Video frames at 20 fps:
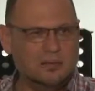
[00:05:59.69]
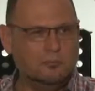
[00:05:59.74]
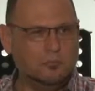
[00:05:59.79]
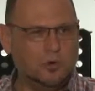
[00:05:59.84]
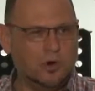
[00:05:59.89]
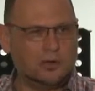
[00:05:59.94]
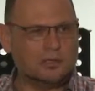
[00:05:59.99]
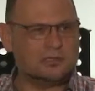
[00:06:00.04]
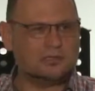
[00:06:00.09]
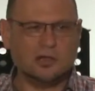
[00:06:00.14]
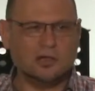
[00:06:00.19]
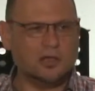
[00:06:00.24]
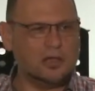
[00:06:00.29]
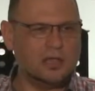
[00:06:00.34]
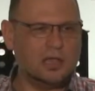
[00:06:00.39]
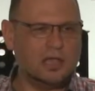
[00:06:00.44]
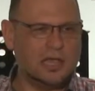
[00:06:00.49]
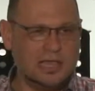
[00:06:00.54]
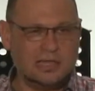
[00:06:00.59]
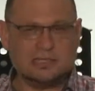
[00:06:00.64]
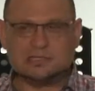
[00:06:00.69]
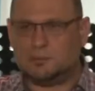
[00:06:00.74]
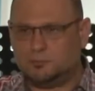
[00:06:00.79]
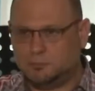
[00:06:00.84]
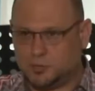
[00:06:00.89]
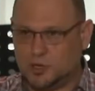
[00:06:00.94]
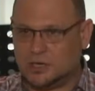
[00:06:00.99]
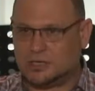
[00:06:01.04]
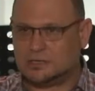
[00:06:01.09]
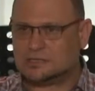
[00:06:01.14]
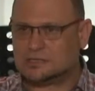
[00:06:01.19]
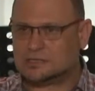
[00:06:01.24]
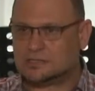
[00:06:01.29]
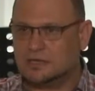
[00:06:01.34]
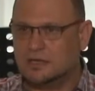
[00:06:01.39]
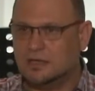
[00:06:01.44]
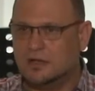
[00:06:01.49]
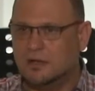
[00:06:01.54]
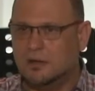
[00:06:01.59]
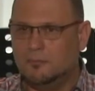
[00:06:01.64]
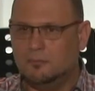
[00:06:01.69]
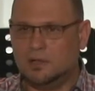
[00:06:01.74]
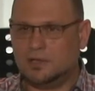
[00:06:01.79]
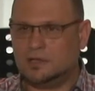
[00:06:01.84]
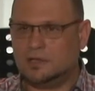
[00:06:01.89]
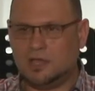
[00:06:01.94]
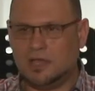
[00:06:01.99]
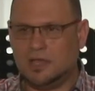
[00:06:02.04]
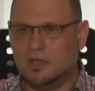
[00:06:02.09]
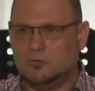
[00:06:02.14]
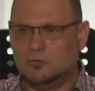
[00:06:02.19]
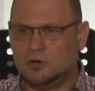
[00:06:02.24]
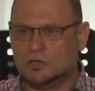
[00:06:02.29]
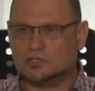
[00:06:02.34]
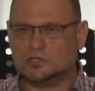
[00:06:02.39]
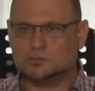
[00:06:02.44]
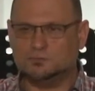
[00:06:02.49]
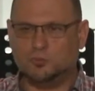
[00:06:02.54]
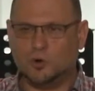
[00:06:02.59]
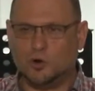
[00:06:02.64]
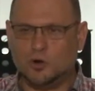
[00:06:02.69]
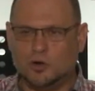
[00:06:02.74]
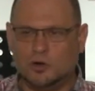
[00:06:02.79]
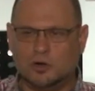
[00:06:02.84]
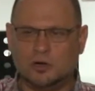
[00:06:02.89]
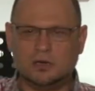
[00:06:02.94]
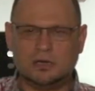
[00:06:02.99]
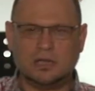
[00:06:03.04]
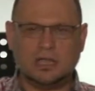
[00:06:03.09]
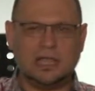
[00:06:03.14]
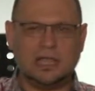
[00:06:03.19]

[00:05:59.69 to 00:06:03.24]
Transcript: Born, so he's a prince, but he was born